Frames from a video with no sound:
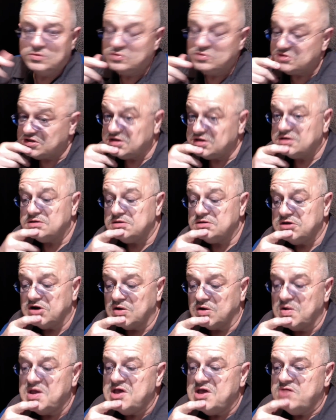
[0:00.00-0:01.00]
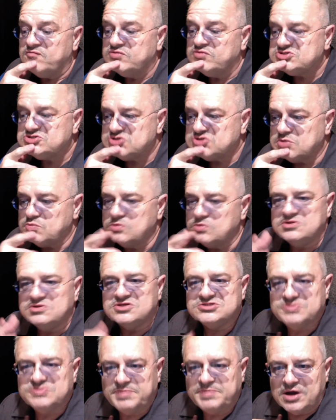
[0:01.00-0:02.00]
all. And you would think,
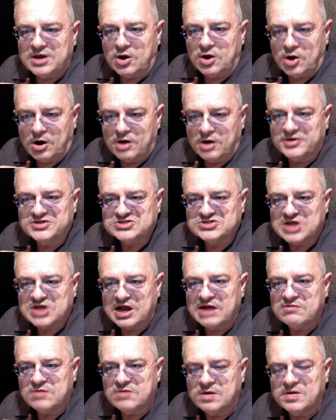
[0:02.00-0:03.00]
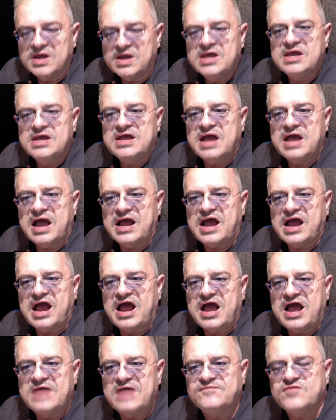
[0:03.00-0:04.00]
for someone with as big a heart as Iroh,
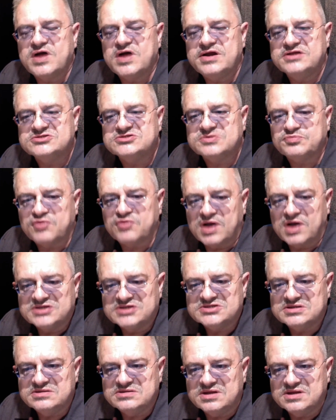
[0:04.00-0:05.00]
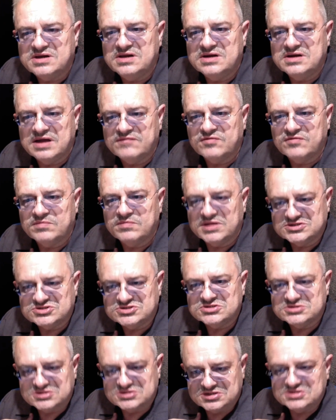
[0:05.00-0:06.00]
I find it surprising that
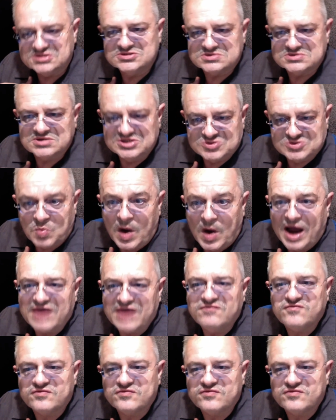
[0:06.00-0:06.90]
he never mentions his